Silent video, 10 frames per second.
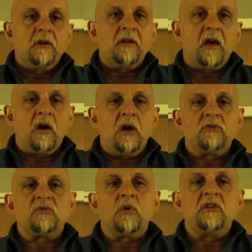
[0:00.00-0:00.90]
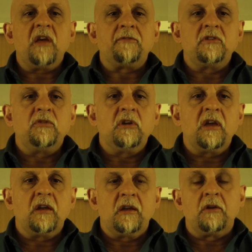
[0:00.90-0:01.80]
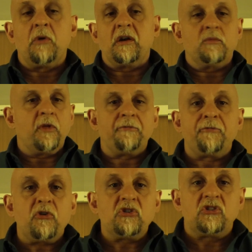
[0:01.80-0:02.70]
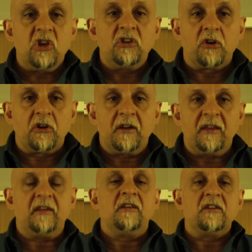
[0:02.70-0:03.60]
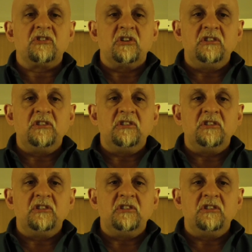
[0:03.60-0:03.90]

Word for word: Now, how is, what do you have to do to get integrated? Well, first thing you're going to need is you